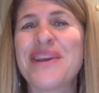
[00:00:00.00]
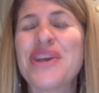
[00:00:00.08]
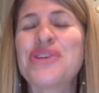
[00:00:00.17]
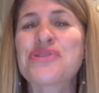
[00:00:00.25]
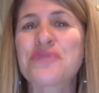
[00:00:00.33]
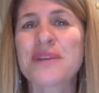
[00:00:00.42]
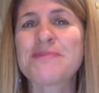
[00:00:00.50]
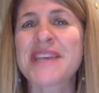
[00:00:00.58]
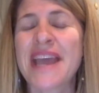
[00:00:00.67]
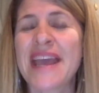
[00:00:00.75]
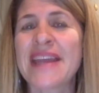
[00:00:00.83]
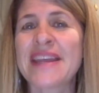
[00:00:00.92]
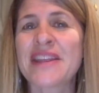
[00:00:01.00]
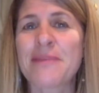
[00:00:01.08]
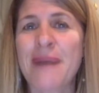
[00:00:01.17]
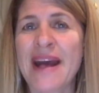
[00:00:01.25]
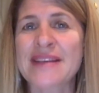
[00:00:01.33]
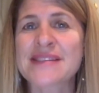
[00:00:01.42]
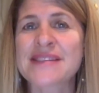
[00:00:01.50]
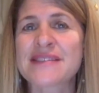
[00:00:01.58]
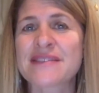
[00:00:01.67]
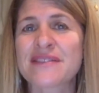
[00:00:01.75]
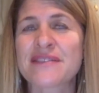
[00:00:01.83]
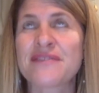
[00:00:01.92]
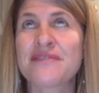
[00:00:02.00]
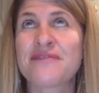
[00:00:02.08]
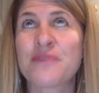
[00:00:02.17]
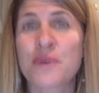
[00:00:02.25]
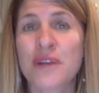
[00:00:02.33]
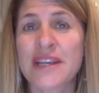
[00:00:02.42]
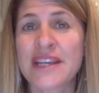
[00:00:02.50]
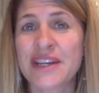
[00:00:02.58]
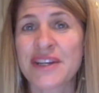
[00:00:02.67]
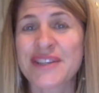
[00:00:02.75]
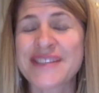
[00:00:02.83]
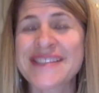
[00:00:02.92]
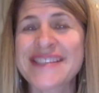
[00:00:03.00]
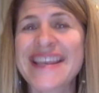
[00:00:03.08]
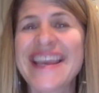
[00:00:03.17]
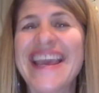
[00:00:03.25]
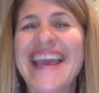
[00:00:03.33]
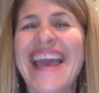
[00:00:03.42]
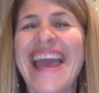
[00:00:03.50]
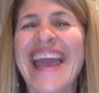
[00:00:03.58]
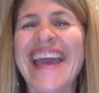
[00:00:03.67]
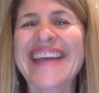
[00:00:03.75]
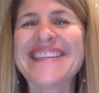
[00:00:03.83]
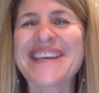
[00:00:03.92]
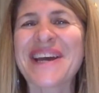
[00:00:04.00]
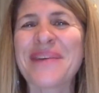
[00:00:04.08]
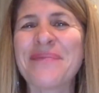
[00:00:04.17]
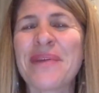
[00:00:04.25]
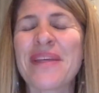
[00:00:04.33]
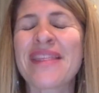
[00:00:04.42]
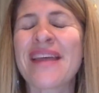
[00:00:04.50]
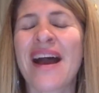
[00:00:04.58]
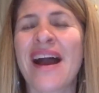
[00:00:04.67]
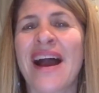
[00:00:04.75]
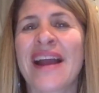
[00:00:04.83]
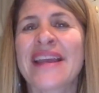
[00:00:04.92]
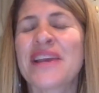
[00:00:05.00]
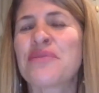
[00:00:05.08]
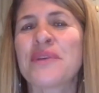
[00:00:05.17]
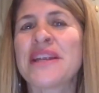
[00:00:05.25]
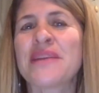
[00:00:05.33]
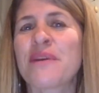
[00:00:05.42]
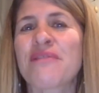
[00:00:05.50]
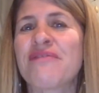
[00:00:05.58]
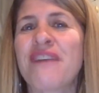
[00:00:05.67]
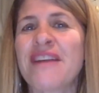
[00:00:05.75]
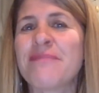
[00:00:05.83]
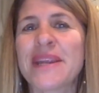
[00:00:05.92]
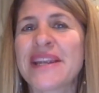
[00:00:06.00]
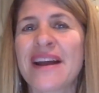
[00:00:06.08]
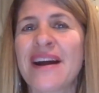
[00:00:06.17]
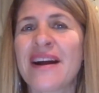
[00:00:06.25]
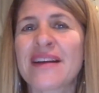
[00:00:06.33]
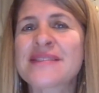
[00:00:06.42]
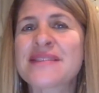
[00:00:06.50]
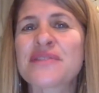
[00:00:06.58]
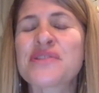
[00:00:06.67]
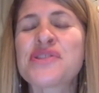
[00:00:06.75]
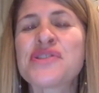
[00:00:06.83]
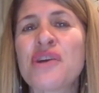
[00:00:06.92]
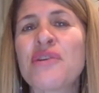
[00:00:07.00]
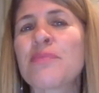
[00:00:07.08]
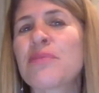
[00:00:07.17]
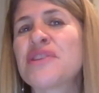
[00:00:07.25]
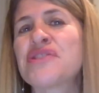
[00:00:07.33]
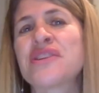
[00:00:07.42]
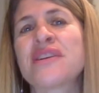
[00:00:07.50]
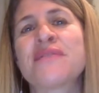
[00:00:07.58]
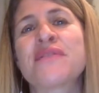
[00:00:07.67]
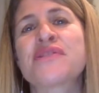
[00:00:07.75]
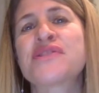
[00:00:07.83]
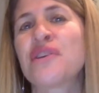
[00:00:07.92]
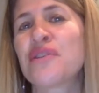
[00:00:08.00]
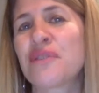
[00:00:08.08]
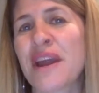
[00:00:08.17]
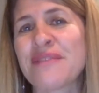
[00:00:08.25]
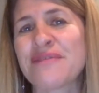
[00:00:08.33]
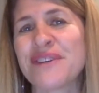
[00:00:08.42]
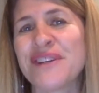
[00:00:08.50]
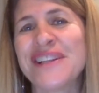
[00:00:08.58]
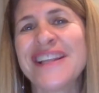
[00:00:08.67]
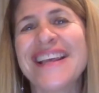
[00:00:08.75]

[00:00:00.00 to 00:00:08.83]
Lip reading: trip to Haiti in the past 4 years. And I get greeted with 5-minute hugs. They're so appreciative. They're so grateful.